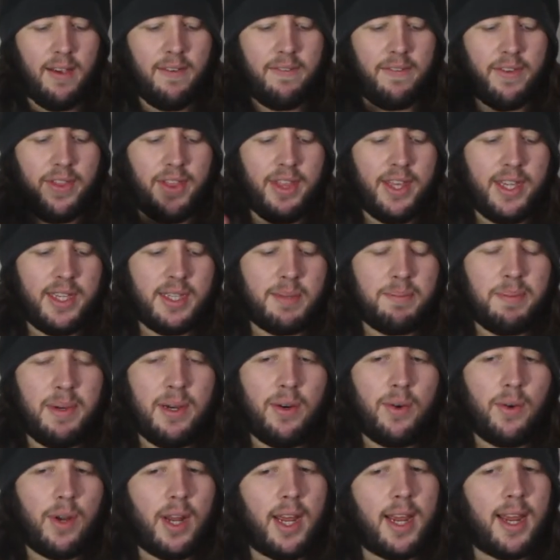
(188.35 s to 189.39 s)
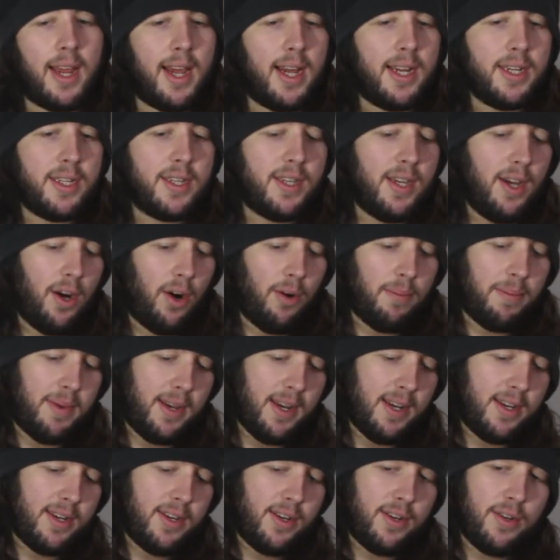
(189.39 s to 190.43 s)
For this build, I actually
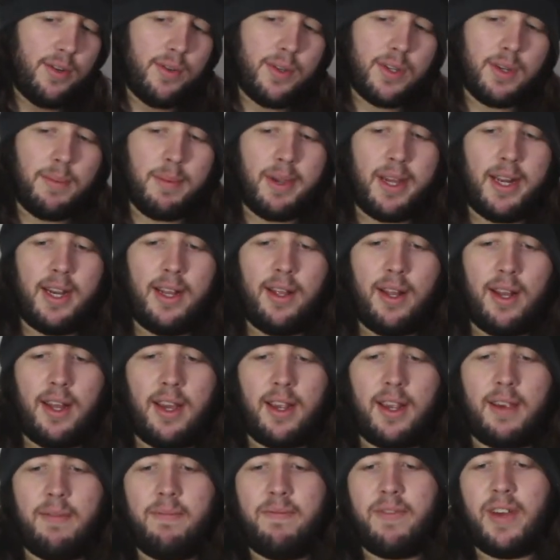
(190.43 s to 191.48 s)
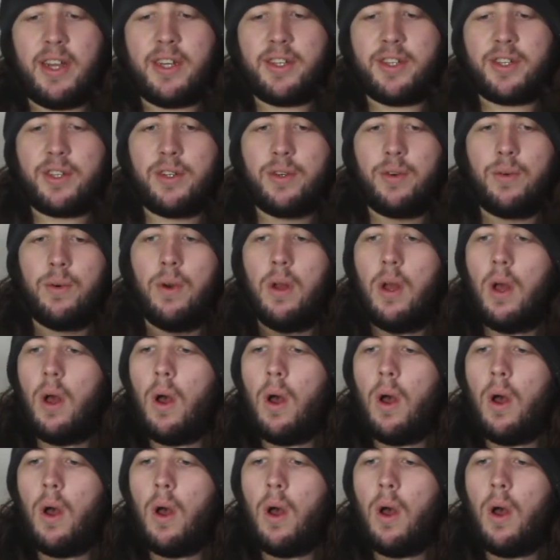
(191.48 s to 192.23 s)
opted to do something a little unconventional,